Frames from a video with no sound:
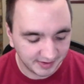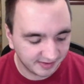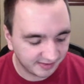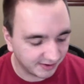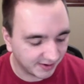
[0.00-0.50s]

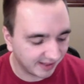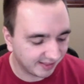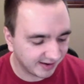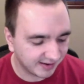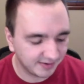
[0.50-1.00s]
So I
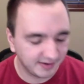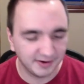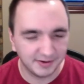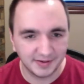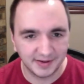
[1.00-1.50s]
think,
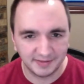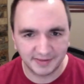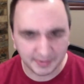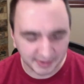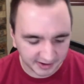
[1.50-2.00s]
if
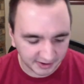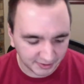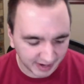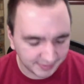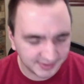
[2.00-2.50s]
I were you,
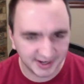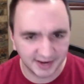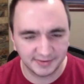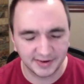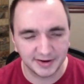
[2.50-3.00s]
I would try to
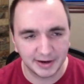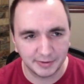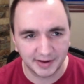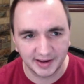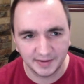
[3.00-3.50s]
figure out,
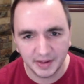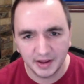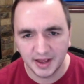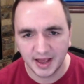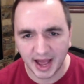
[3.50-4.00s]
okay,
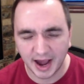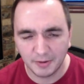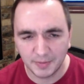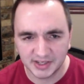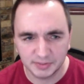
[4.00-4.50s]
how
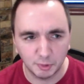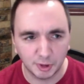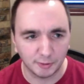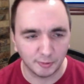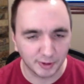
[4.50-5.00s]
much
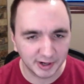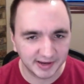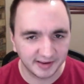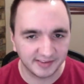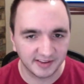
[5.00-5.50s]
more work
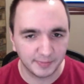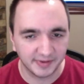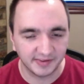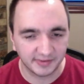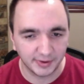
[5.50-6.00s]
is this
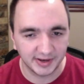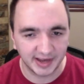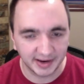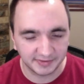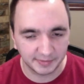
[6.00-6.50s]
business going to
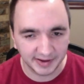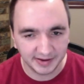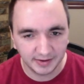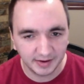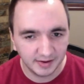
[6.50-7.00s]
get from me?
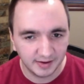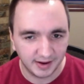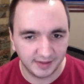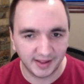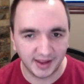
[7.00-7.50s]

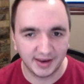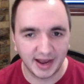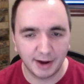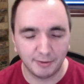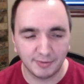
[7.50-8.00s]
And then
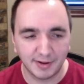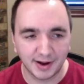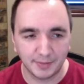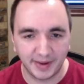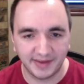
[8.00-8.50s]
how
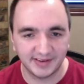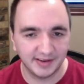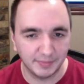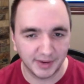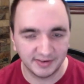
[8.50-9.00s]
long, based on
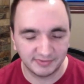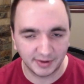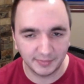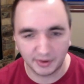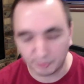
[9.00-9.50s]
the money
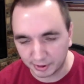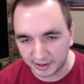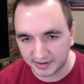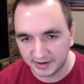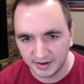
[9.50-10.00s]
from that
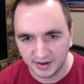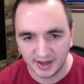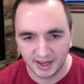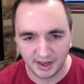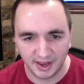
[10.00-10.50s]
work,
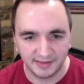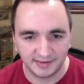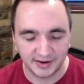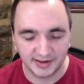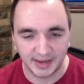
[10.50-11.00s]
is it
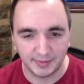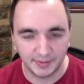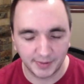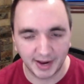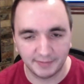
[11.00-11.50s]
going to take me to
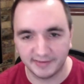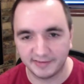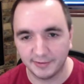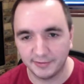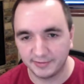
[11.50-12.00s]
pay off this loan?